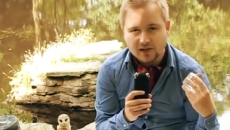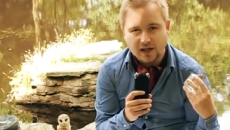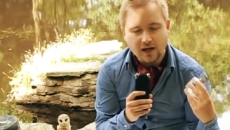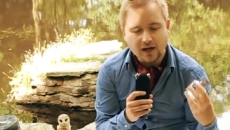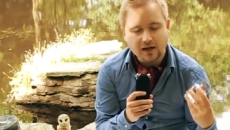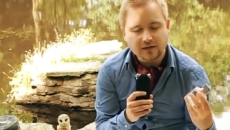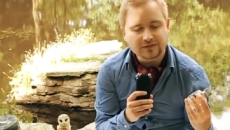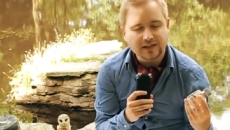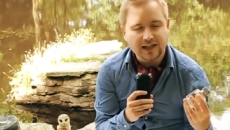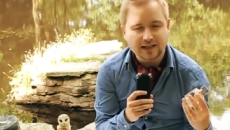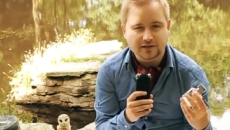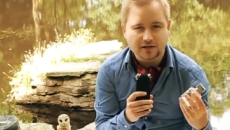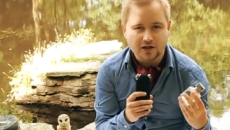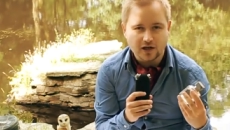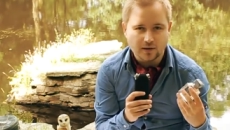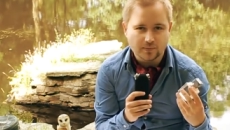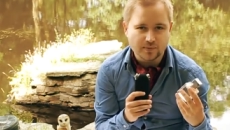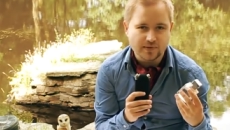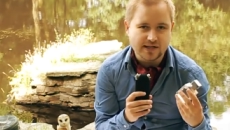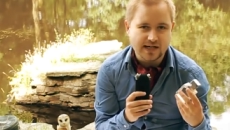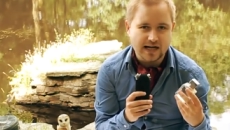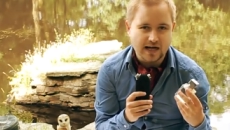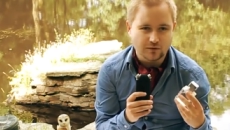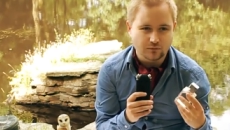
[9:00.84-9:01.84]
I've had an up
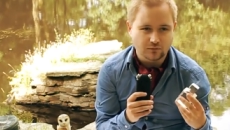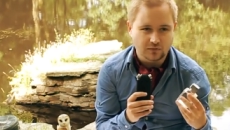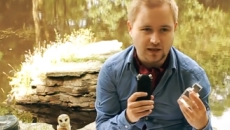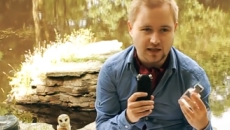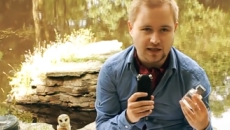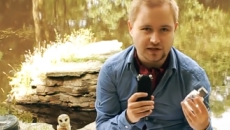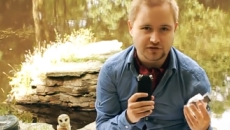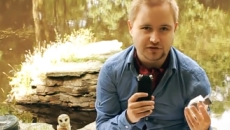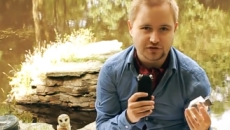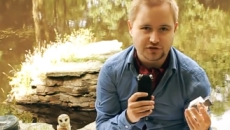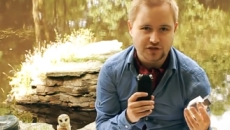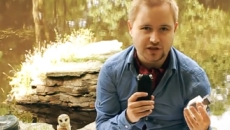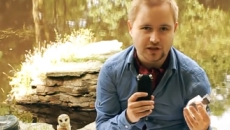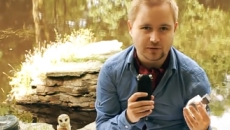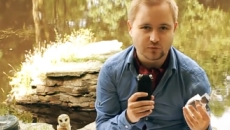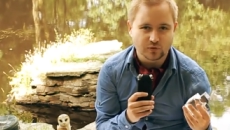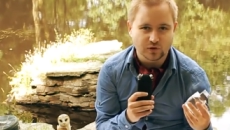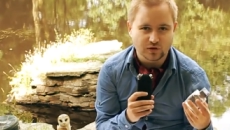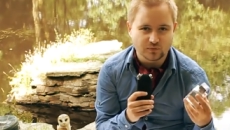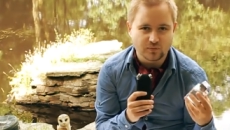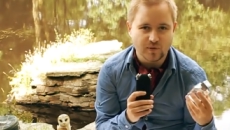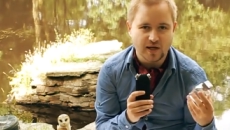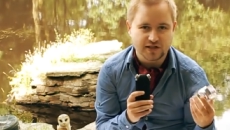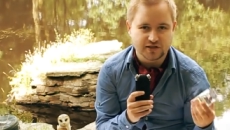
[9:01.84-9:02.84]
and down relationship
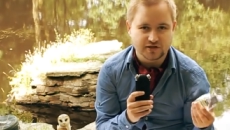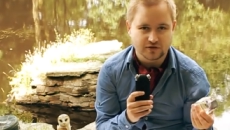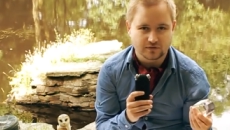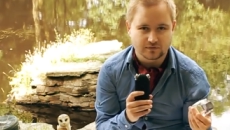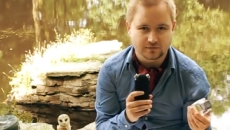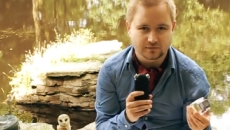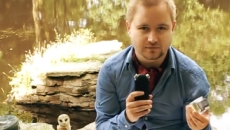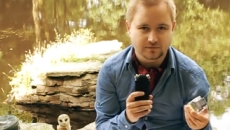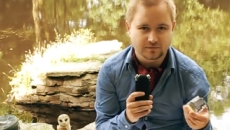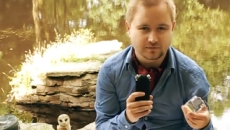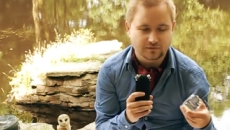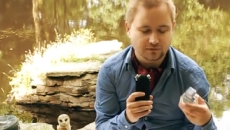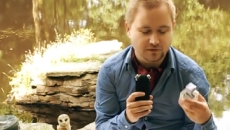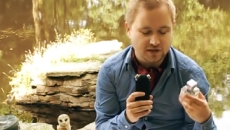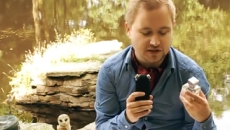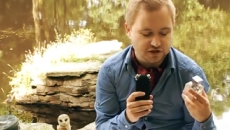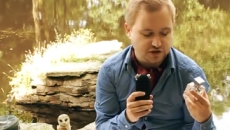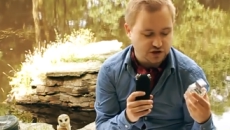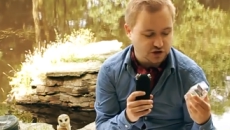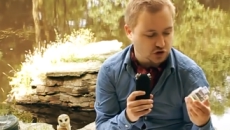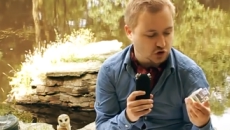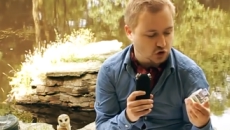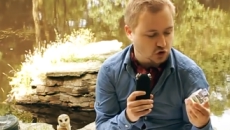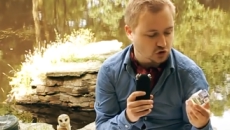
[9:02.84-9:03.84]
with Maison
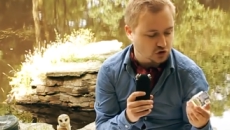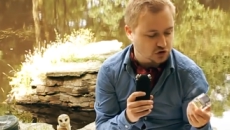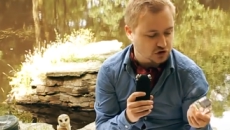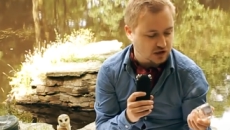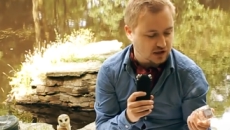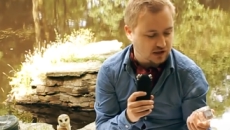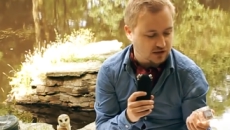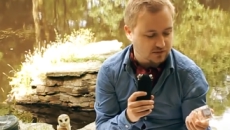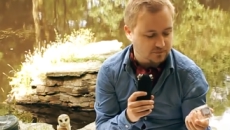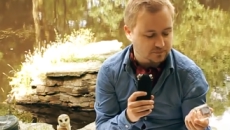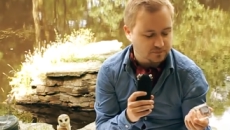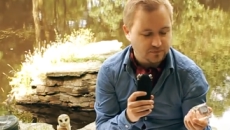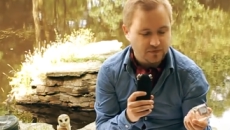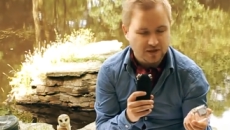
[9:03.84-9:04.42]
Francis Kurkdjian.